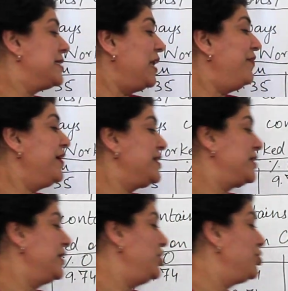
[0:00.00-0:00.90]
sulfur is
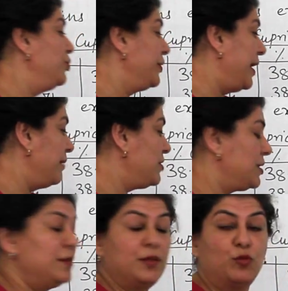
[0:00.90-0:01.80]
32
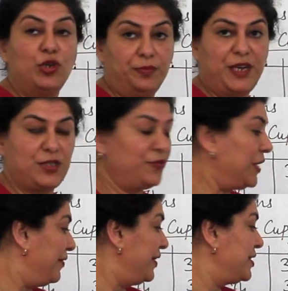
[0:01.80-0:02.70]
grams, the molar mass of
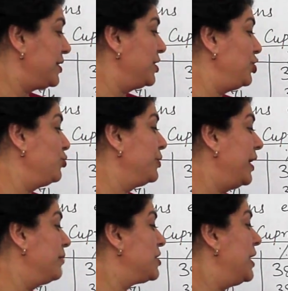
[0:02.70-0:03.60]
sulfur is 32
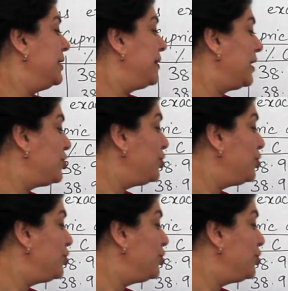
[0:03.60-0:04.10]
grams. There are